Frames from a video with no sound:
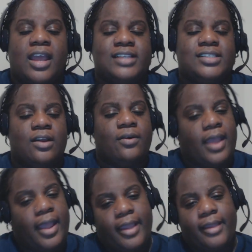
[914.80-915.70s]
And I said,
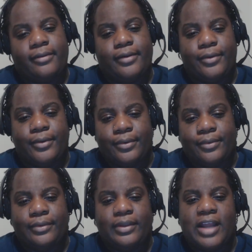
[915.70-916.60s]
okay,
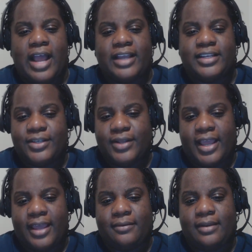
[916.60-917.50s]
cool. I could do
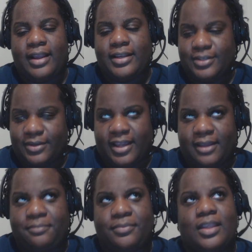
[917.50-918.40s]
that. I could do
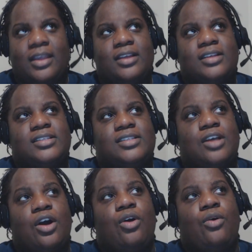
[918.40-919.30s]
that.
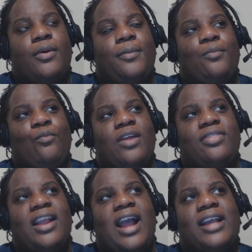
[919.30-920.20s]
So,
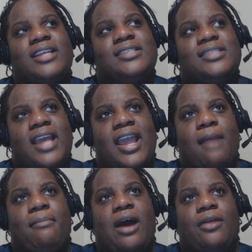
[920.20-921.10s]
one thing I can say
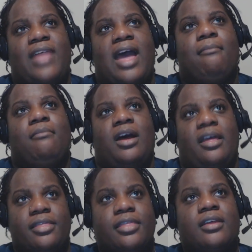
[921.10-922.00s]
about that
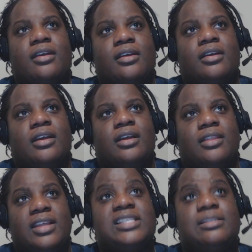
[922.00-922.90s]
month,
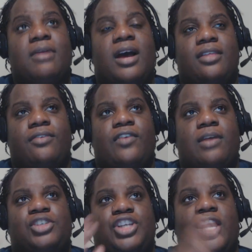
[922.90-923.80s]
this month
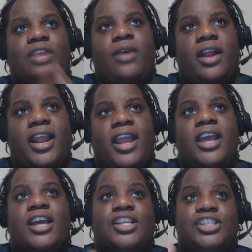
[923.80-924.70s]
from
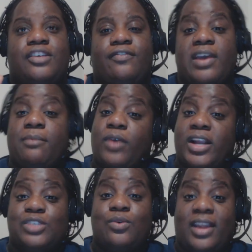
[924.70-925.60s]
January to
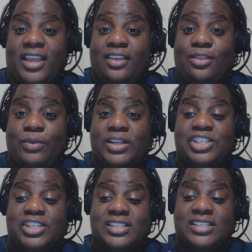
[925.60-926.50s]
February 20th,
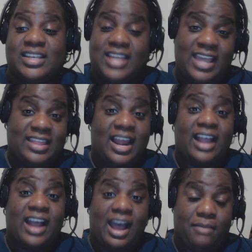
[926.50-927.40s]
which is the day that
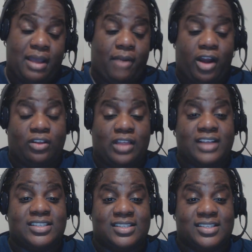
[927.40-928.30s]
I got my
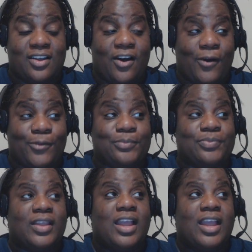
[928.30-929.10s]
MICROLOCS installed,